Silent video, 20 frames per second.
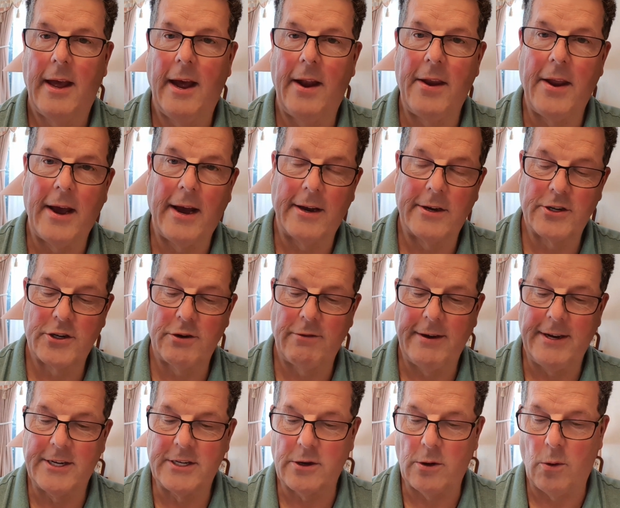And the answer
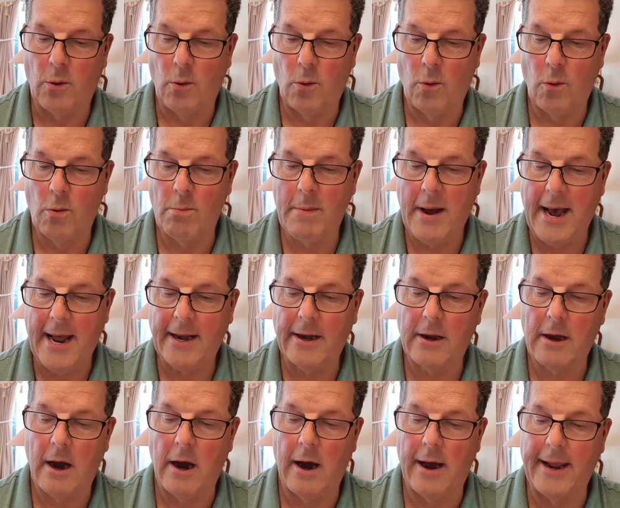is, all
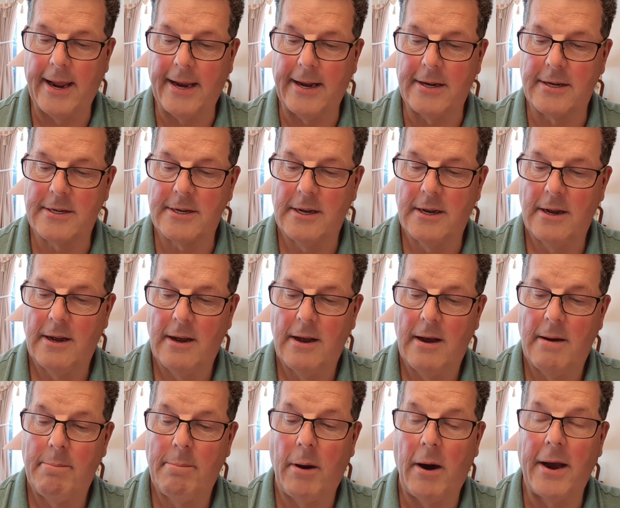mankind,
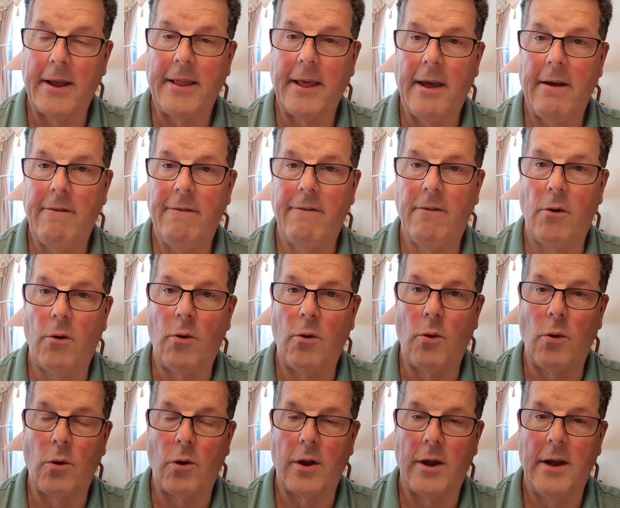by their
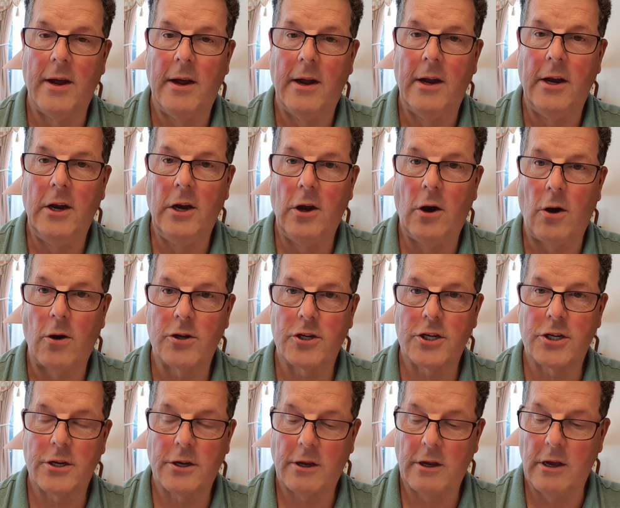fall,
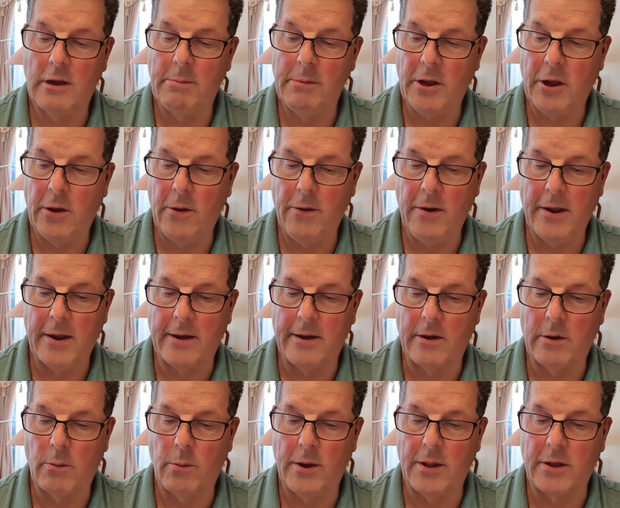lost
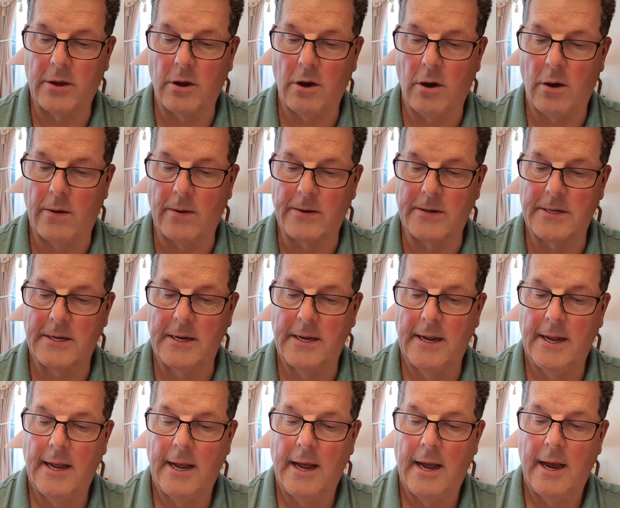communion with God,
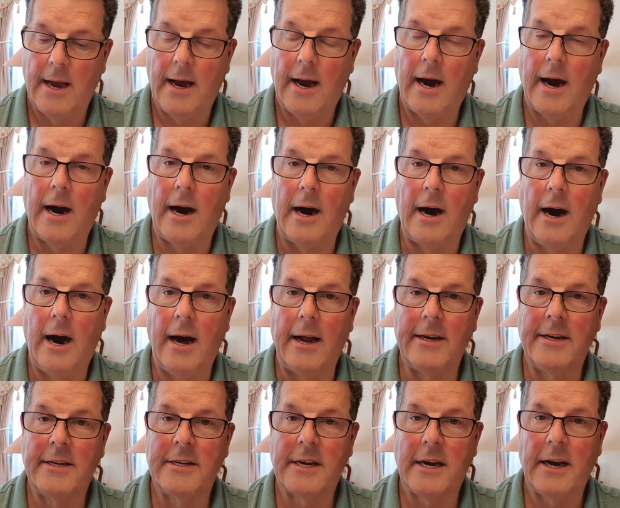are
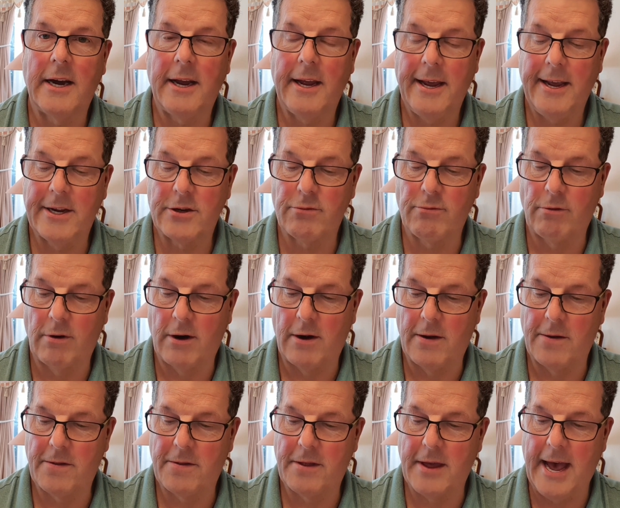under his
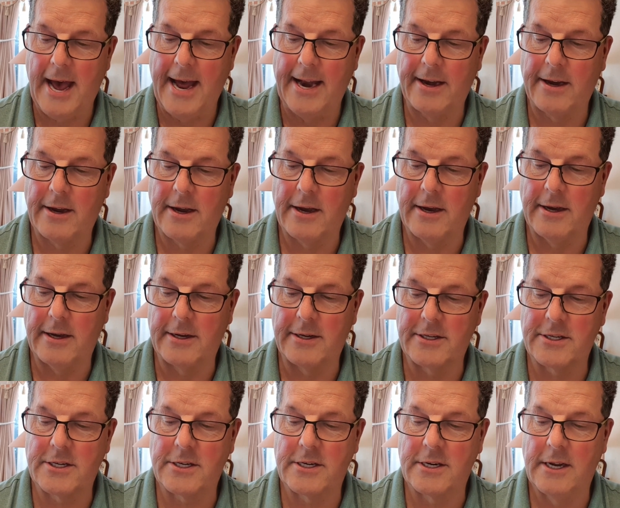wrath and
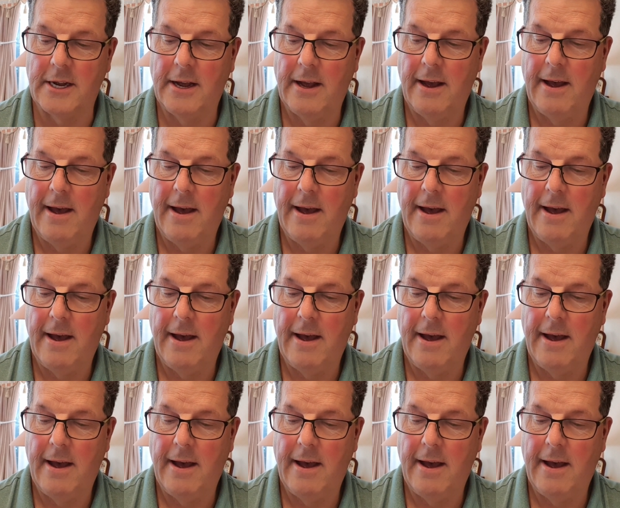curse,